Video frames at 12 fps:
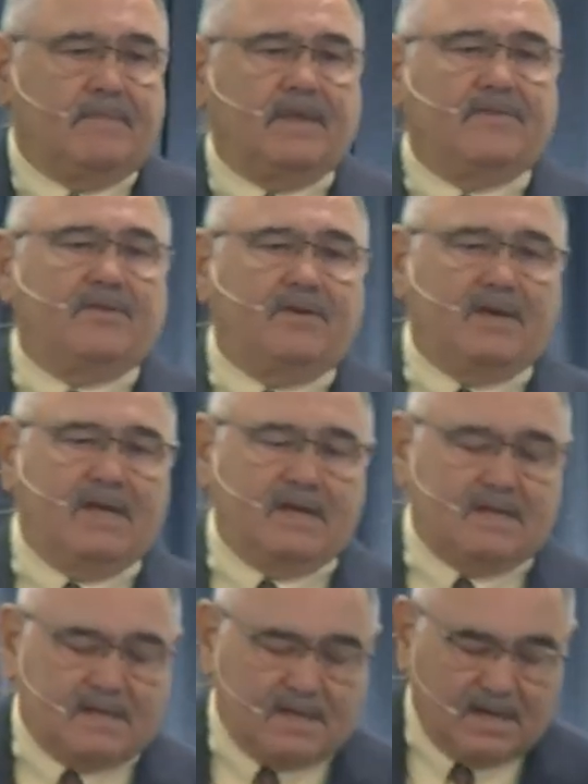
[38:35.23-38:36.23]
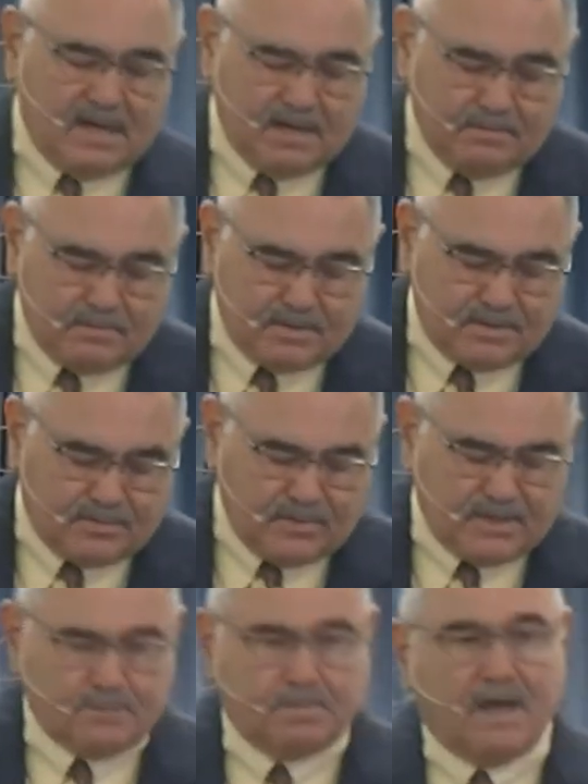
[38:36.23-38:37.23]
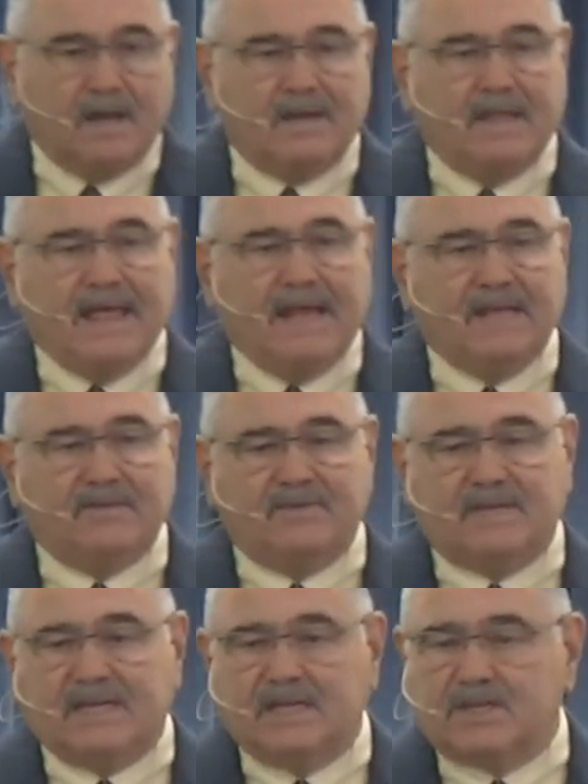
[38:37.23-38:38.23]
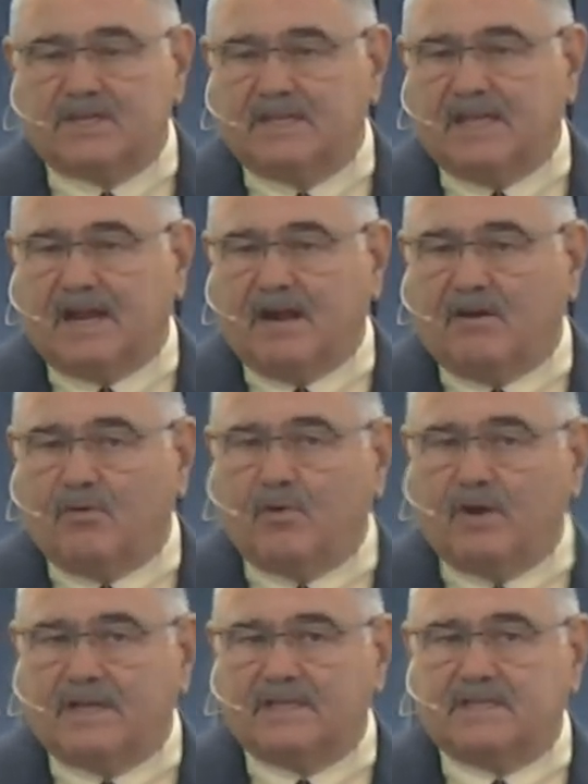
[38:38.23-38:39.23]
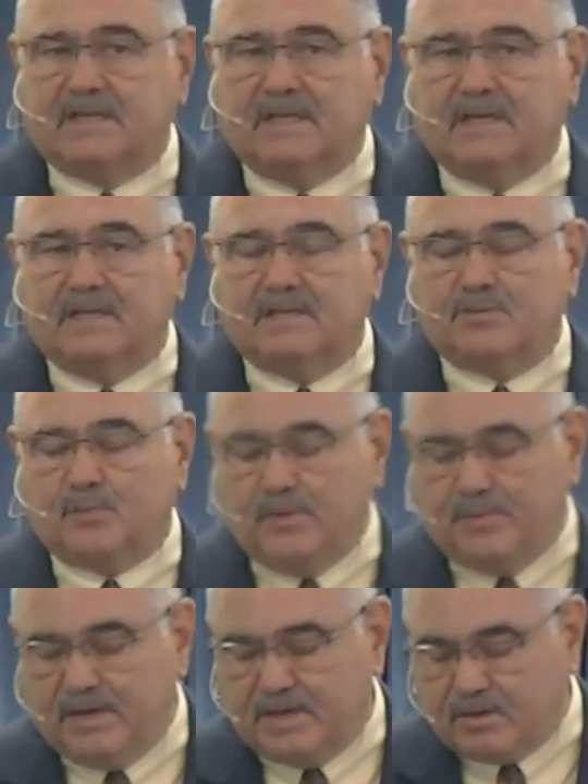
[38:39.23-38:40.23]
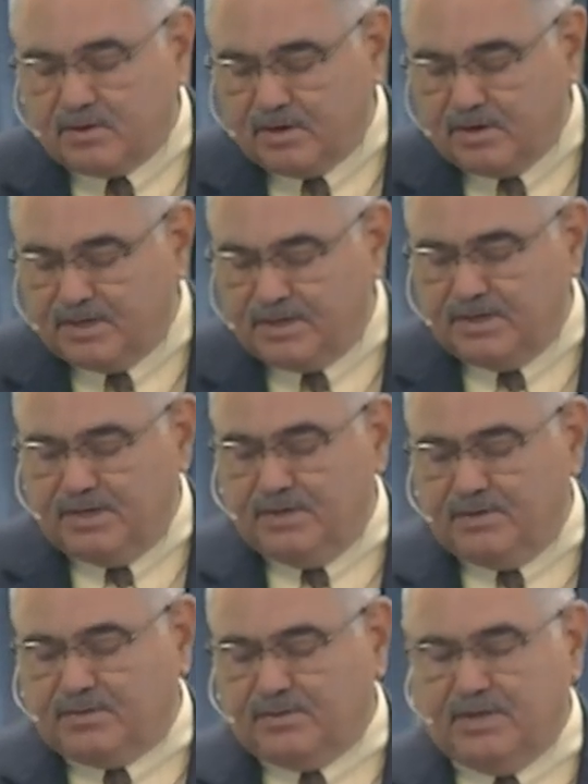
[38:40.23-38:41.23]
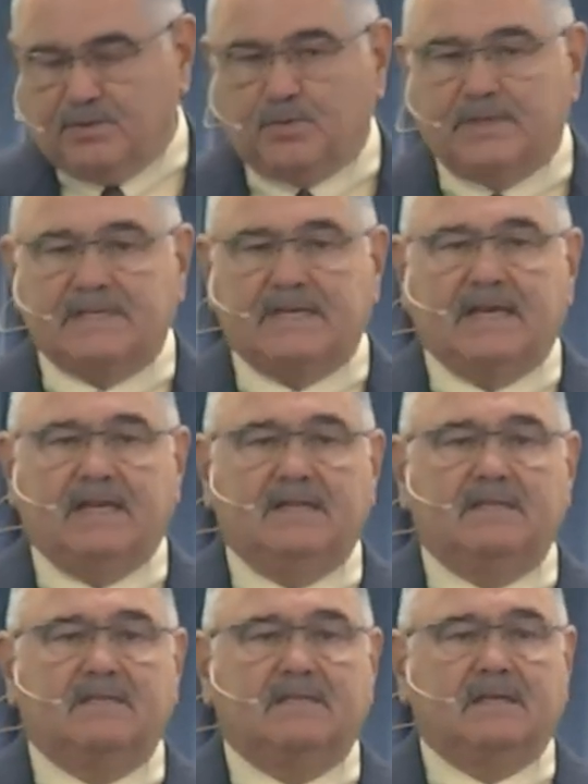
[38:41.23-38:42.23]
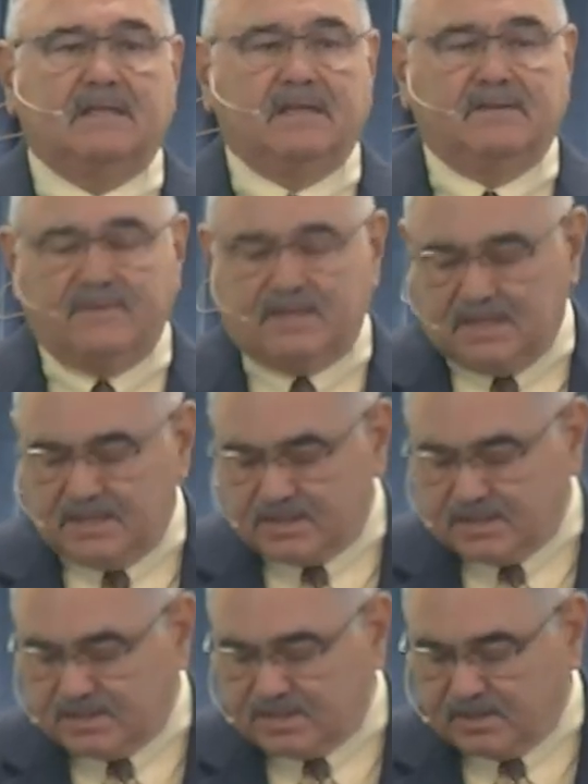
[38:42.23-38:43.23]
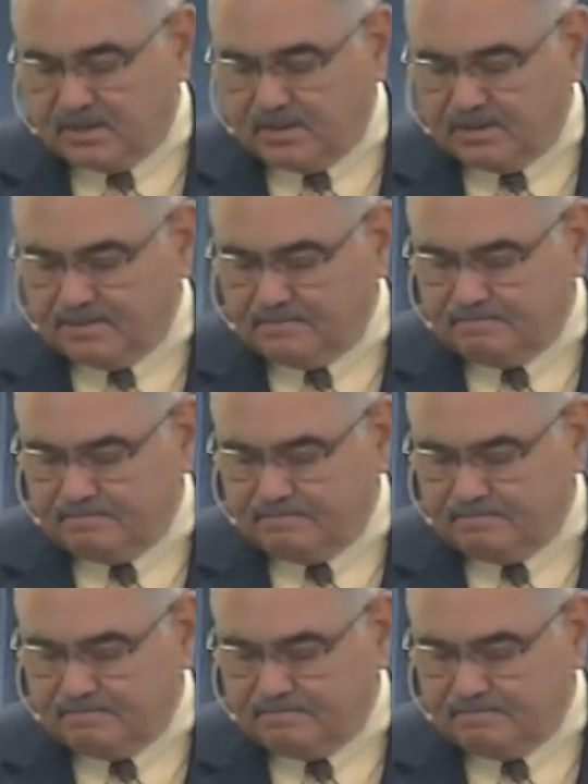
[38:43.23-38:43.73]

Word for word: If you need to come to respond to that invitation that our Lord extends, we would encourage you to do so as we stand and sing the invitation song.